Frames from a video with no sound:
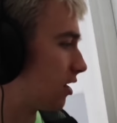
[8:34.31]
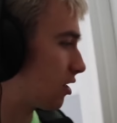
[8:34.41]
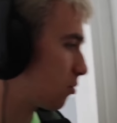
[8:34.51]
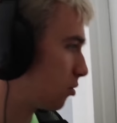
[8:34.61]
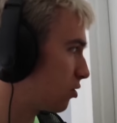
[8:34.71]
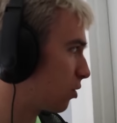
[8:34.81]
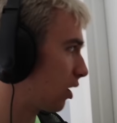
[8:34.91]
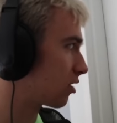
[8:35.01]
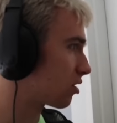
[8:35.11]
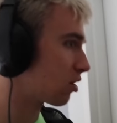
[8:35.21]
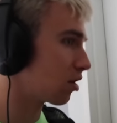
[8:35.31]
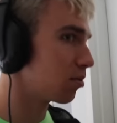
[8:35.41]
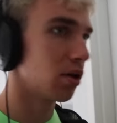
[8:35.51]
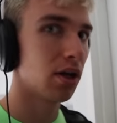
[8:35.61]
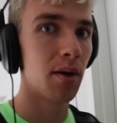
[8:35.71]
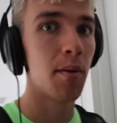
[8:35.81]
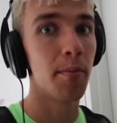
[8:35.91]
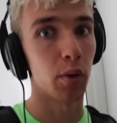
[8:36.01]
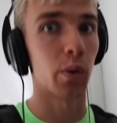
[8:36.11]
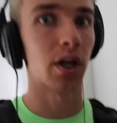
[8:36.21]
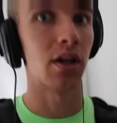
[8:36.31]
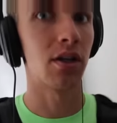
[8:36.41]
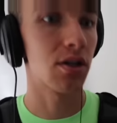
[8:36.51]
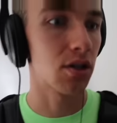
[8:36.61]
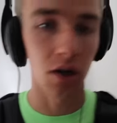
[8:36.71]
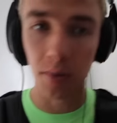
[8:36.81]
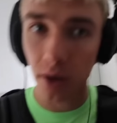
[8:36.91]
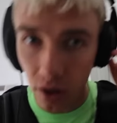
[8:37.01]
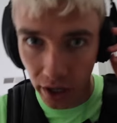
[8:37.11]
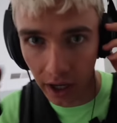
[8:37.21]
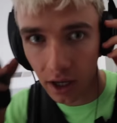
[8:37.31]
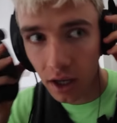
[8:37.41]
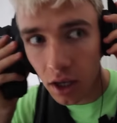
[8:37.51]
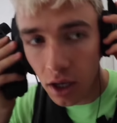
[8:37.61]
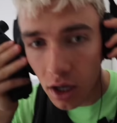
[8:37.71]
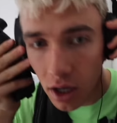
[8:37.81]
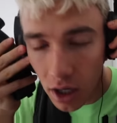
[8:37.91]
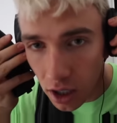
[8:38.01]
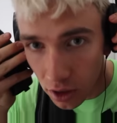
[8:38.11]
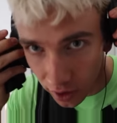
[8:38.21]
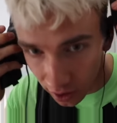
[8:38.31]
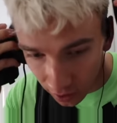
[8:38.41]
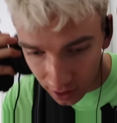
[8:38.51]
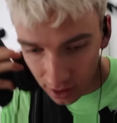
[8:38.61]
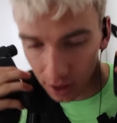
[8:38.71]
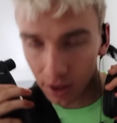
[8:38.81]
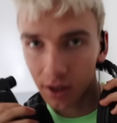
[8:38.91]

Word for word: session, please do not disturb, or we're gonna disturb. Okay. You ready, Grace?